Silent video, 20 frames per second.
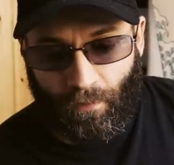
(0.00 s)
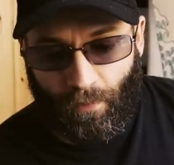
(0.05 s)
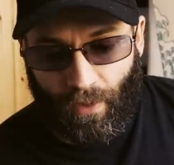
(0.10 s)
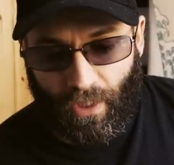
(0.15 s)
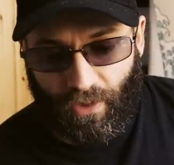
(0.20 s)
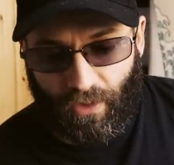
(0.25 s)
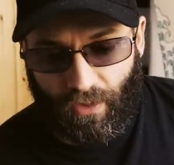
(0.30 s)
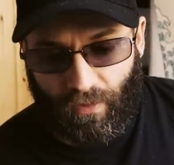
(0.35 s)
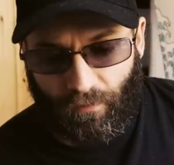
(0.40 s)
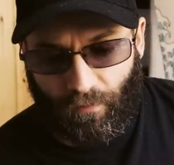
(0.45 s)

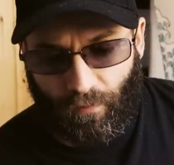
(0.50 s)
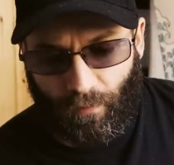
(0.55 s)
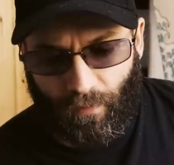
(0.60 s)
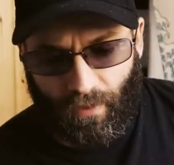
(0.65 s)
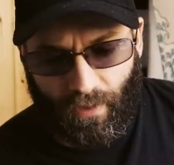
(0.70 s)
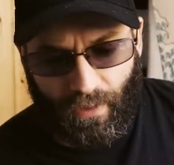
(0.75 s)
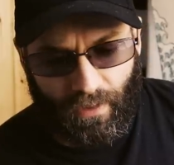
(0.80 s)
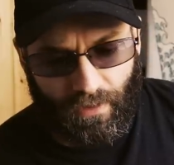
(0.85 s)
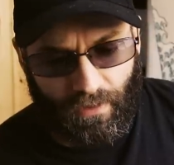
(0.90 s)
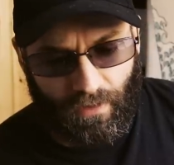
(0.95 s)
Pictures from
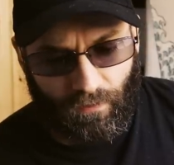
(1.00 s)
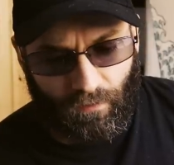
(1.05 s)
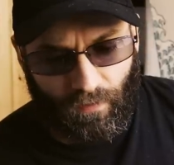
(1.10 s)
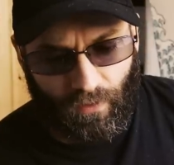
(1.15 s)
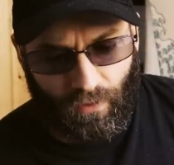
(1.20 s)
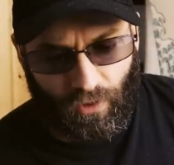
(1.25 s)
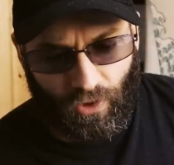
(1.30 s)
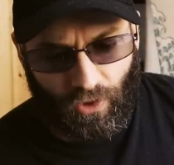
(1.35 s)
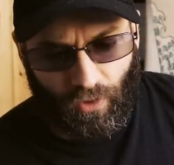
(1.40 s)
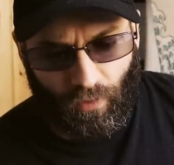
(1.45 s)
the
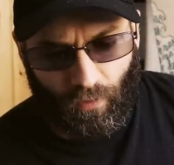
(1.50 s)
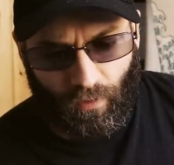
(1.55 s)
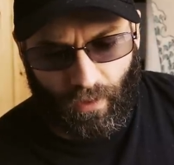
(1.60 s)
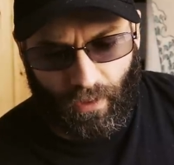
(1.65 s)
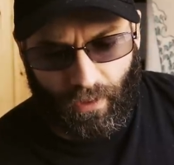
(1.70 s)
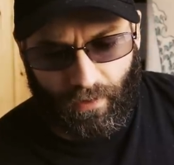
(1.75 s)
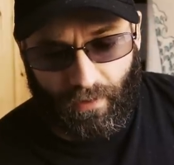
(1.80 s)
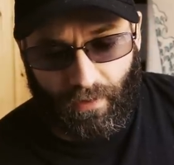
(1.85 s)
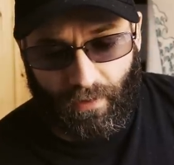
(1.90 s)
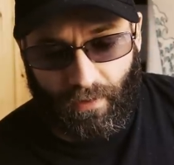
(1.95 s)
interviews show
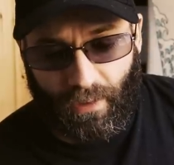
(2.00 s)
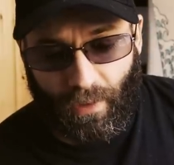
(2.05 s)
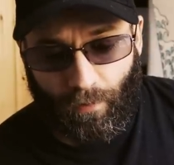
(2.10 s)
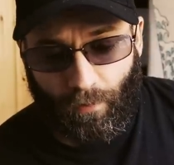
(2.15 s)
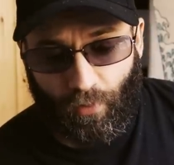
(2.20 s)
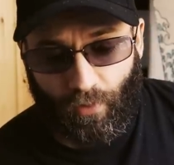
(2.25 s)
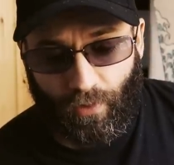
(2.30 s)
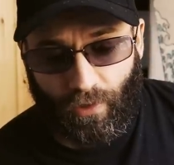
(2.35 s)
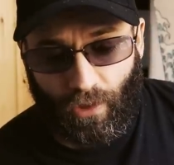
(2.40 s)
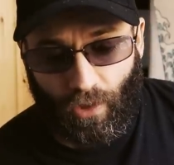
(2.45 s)
that the
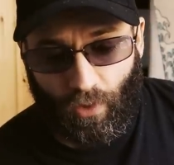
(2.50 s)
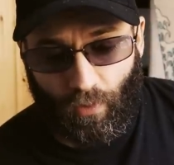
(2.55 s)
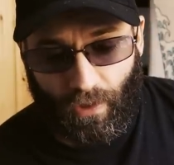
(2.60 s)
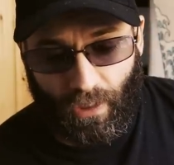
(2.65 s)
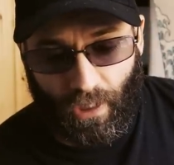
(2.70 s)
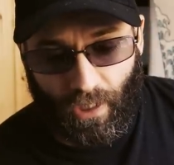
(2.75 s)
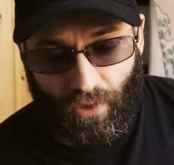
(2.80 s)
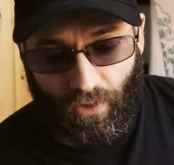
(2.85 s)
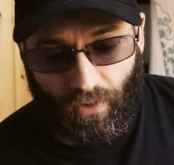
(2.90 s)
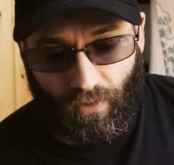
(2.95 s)
temporary
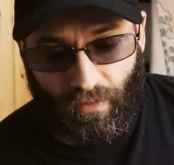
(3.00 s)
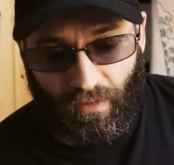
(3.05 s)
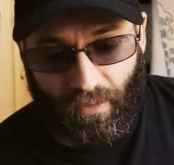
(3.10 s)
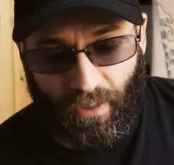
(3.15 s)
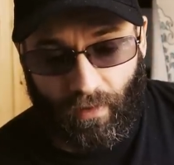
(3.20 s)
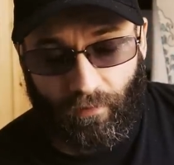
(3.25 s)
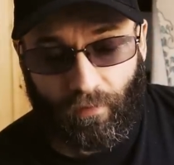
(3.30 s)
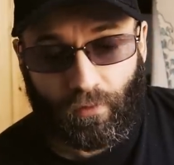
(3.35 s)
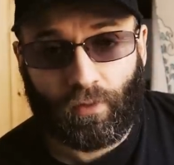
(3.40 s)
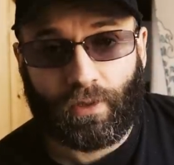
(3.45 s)
locations
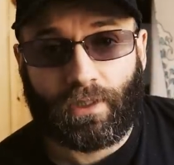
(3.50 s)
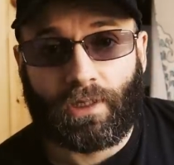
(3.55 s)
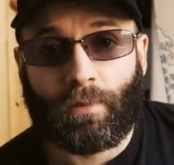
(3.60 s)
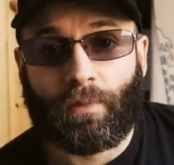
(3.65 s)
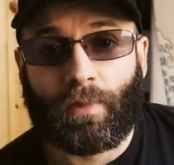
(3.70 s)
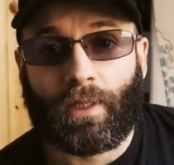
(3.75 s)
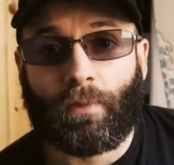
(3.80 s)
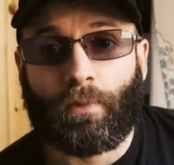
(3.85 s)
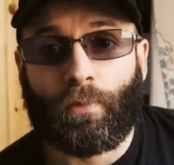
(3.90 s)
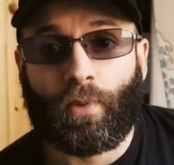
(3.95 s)
have already
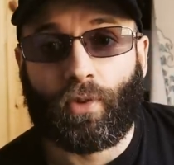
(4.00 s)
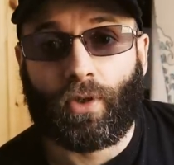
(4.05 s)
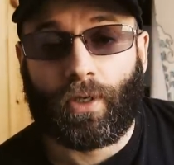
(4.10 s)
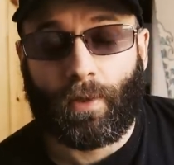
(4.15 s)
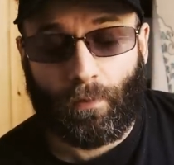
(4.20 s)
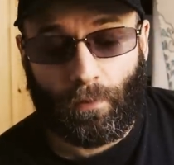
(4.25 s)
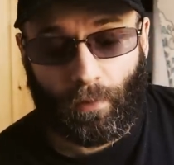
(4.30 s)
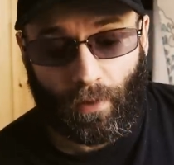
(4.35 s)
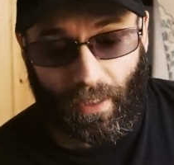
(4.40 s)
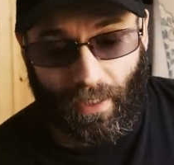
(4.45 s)
been put
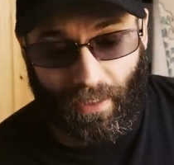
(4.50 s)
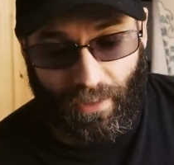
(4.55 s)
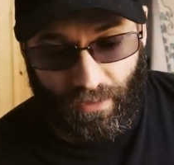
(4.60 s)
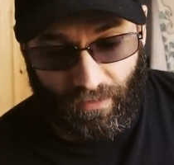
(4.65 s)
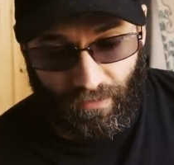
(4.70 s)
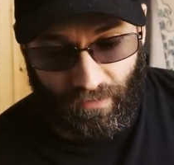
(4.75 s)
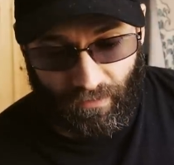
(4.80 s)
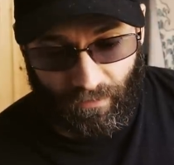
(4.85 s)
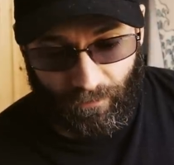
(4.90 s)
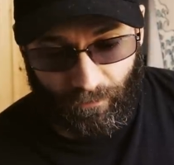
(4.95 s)
in
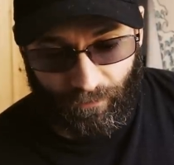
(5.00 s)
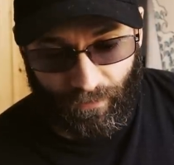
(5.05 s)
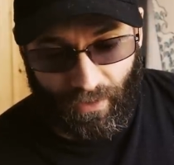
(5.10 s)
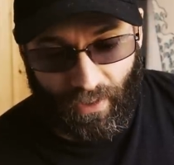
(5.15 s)
place.